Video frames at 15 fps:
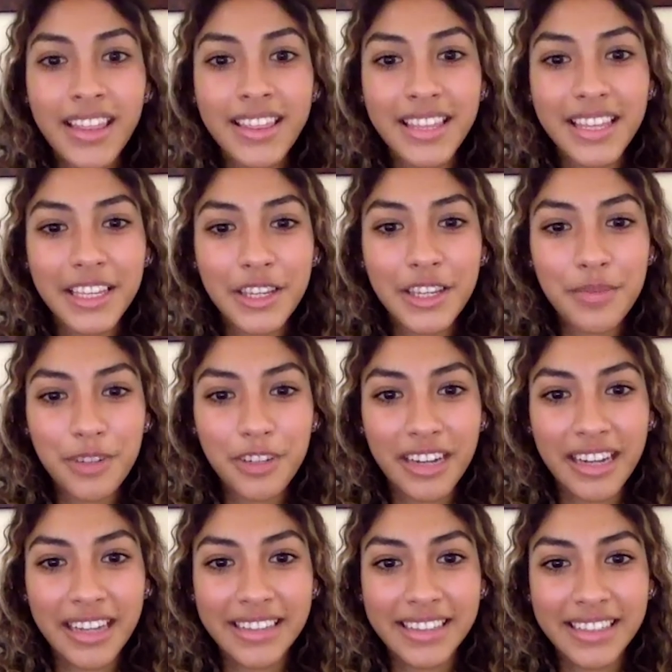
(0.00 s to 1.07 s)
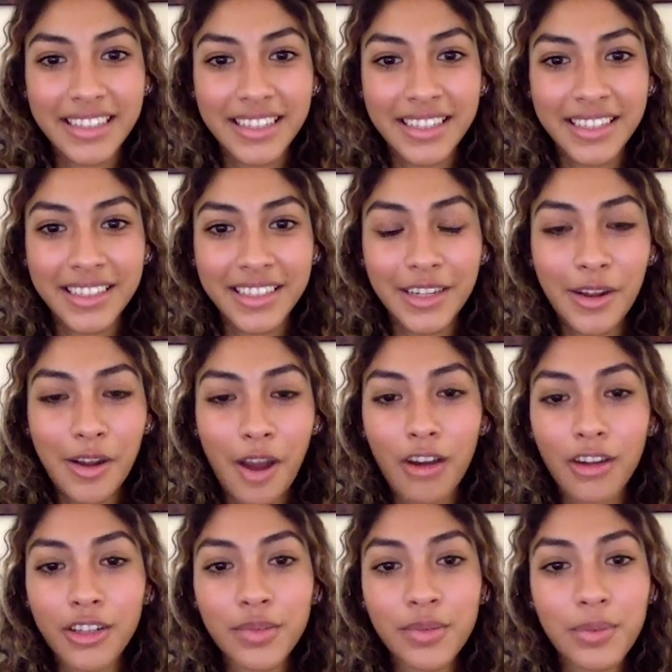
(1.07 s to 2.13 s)
Thank you, Miranda.
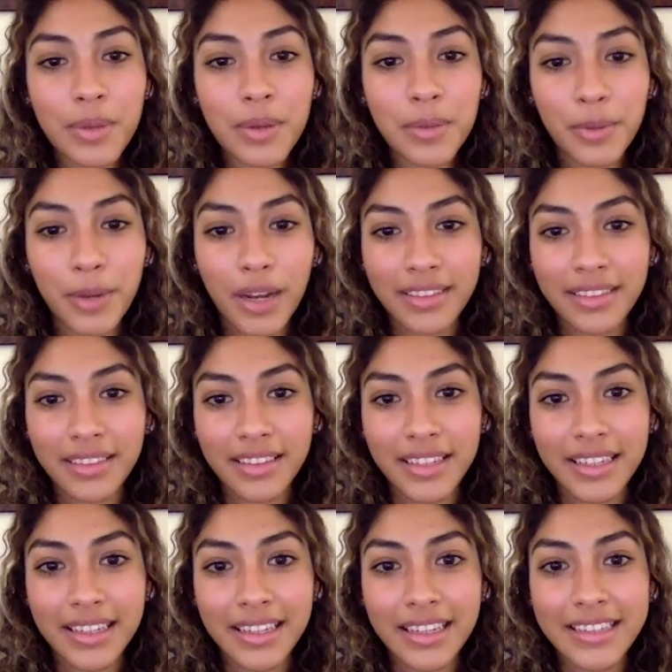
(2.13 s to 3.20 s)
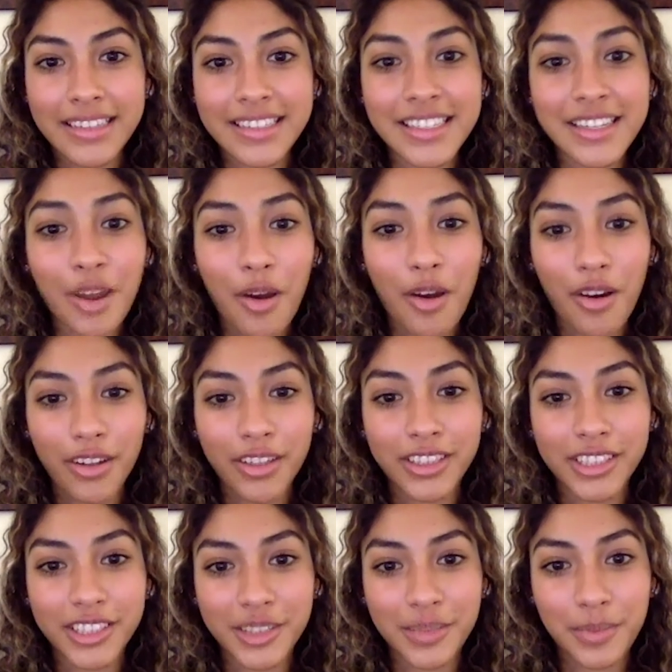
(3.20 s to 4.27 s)
Congresswoman Pressley, it is an honor
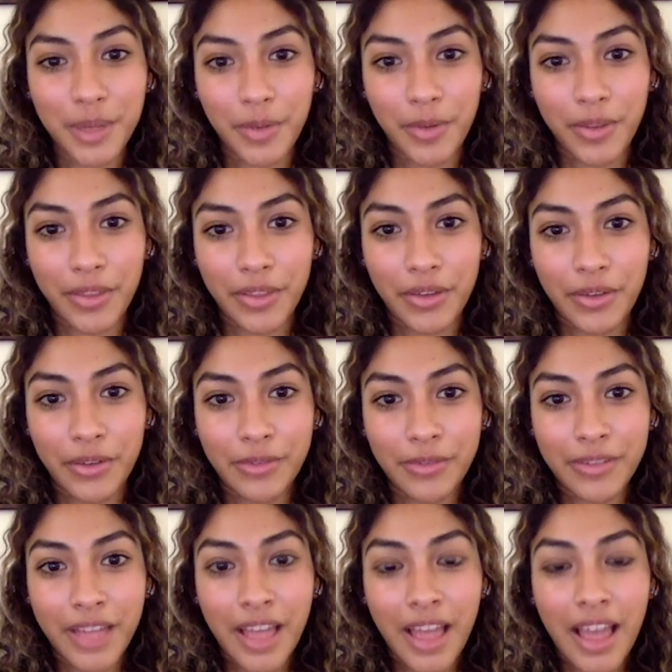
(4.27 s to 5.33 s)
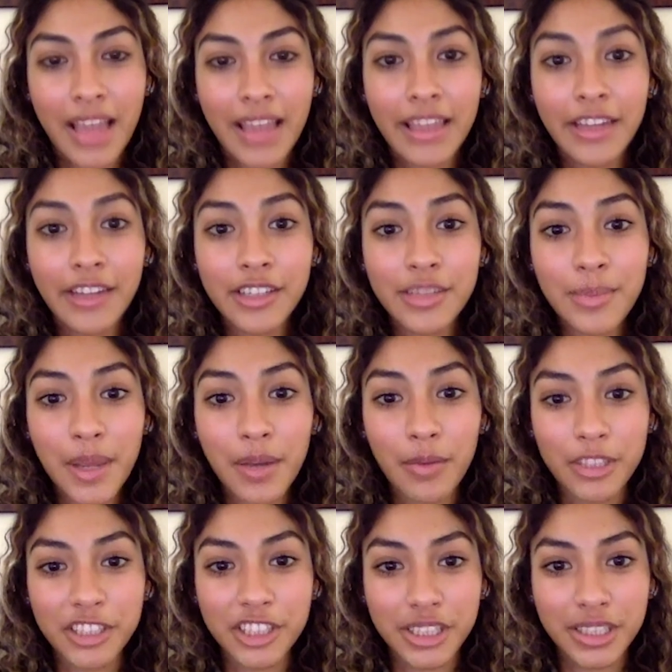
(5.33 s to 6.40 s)
to speak with you. Here's my
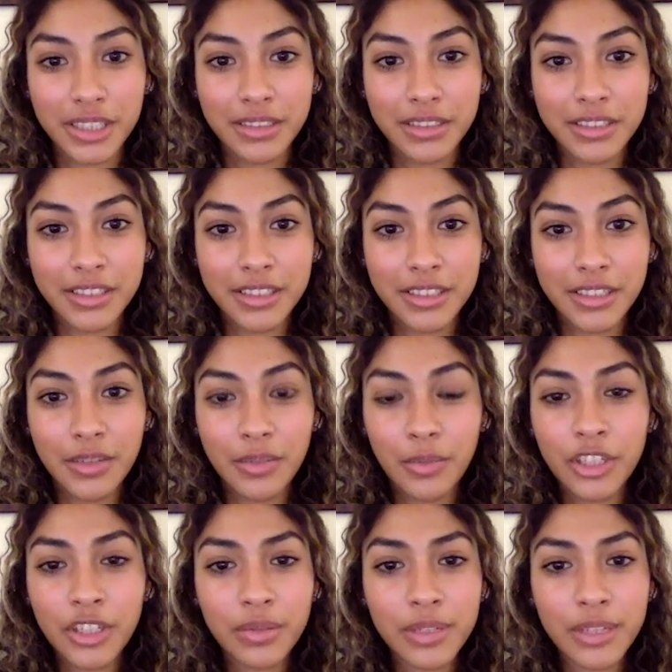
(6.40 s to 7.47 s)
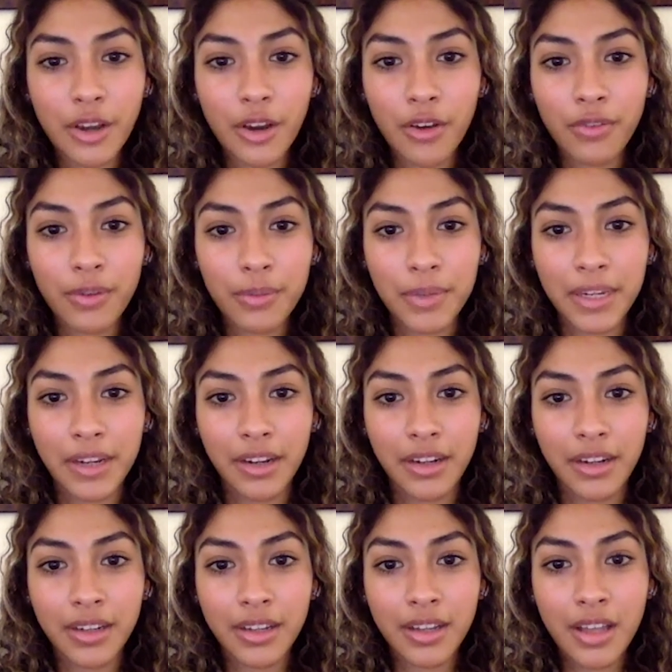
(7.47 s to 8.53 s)
question. Where do we go from here?
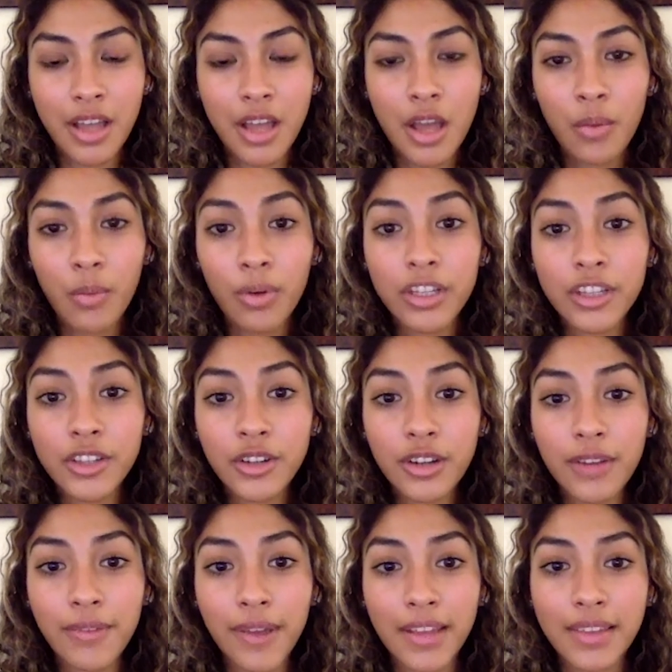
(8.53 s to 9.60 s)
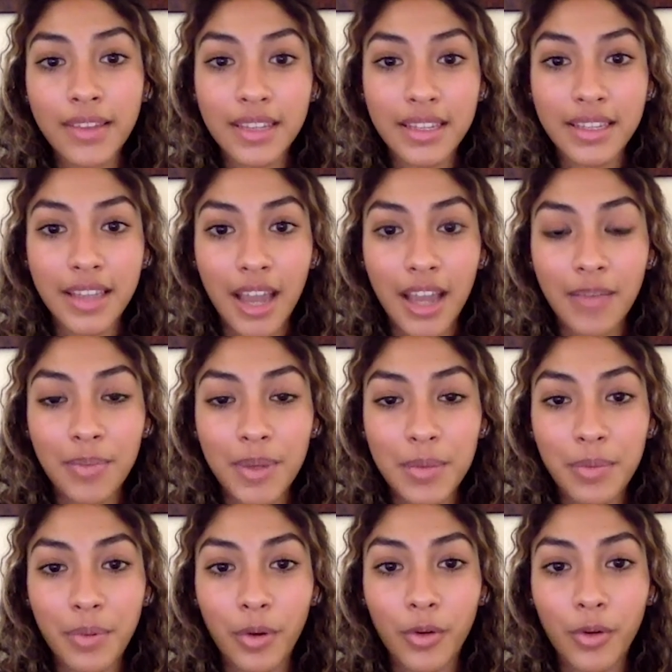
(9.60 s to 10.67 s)
What is your advice to young
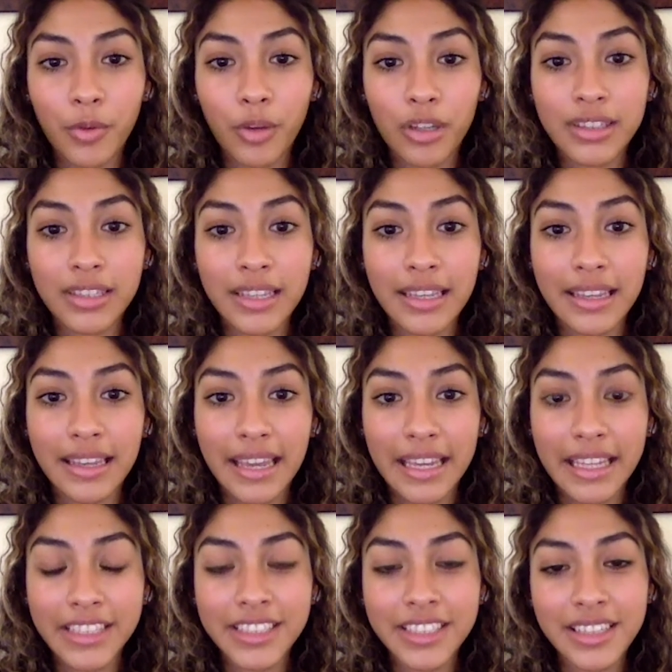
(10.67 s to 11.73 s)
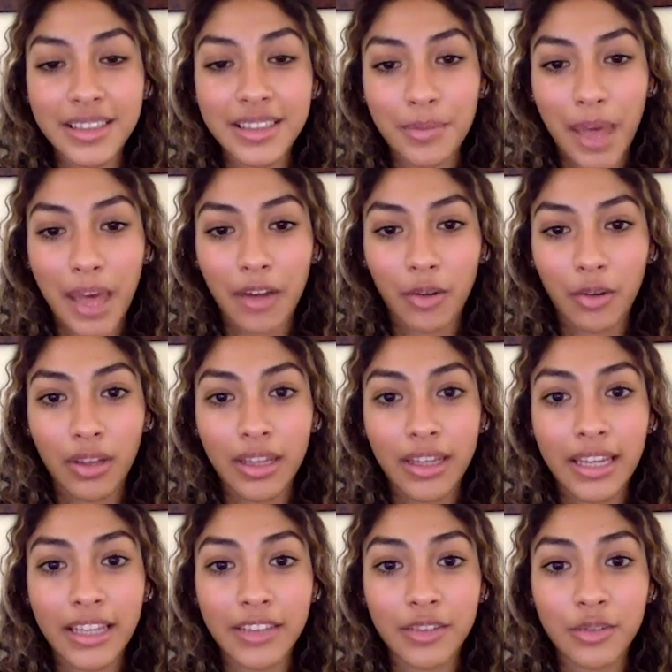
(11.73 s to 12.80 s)
people who want to engage in the battle
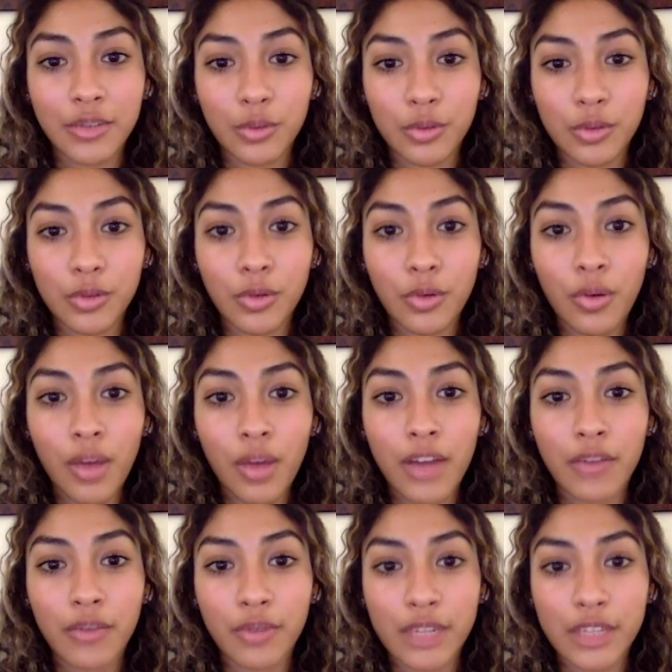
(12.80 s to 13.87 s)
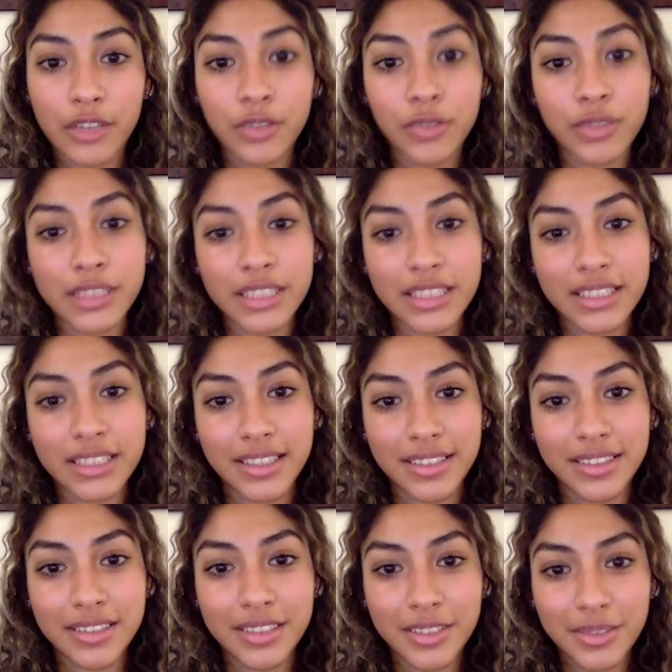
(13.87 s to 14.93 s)
against social and racial
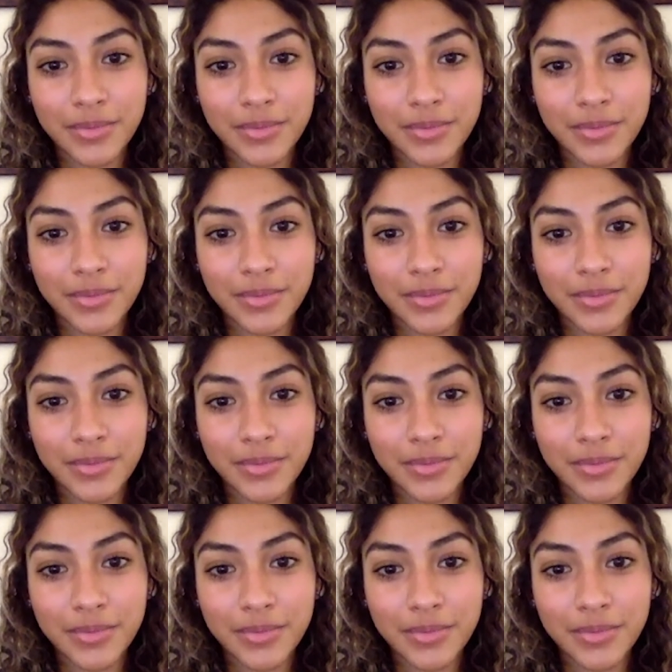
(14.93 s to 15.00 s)
injustice?